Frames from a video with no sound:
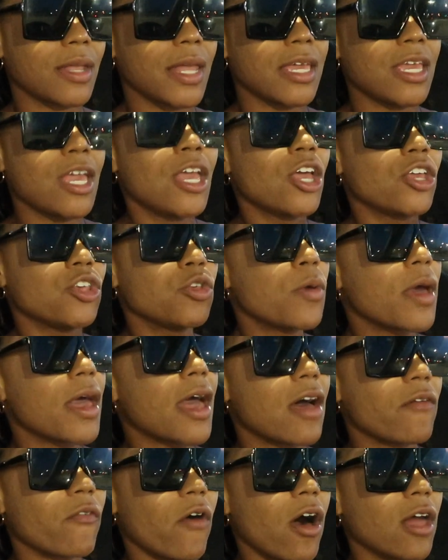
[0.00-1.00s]
Like you can
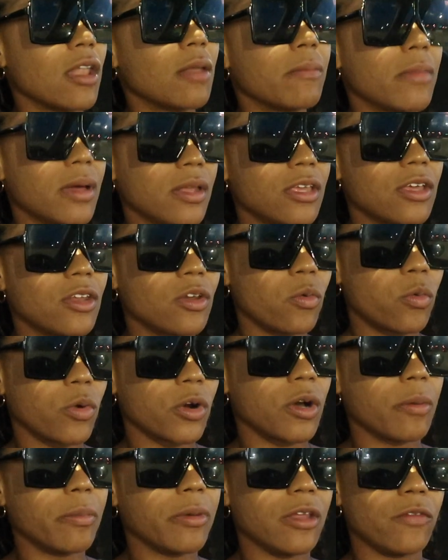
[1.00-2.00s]
have all the money in the
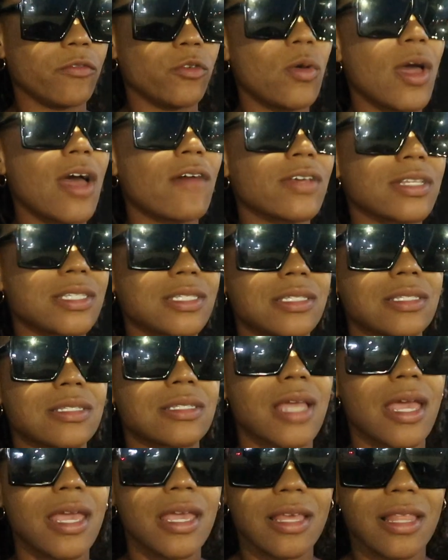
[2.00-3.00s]
world, but if you have a
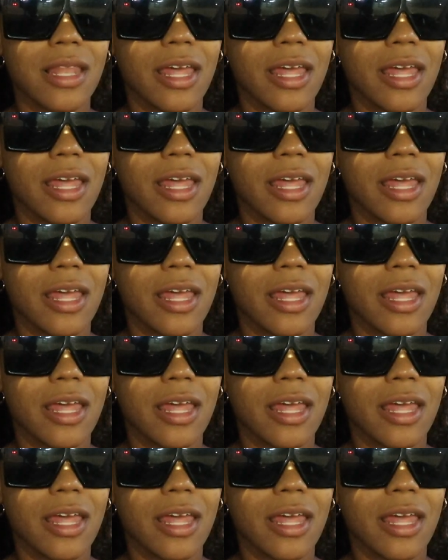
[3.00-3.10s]
stank,